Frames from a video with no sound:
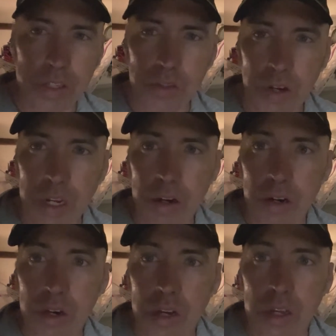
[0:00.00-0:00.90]

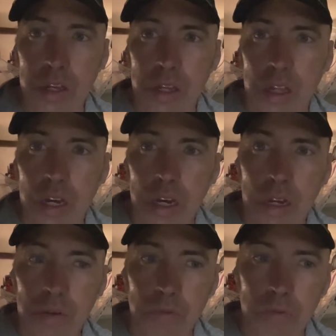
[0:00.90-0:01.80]
strainer,
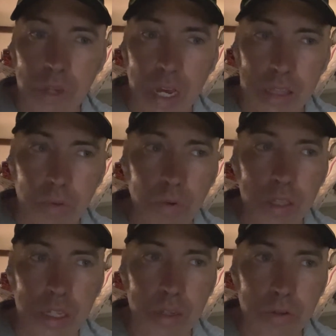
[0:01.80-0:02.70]
like the
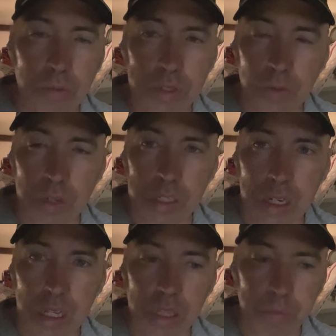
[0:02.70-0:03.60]
one that was
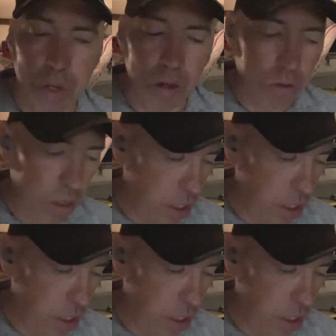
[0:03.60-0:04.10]
originally in the boat.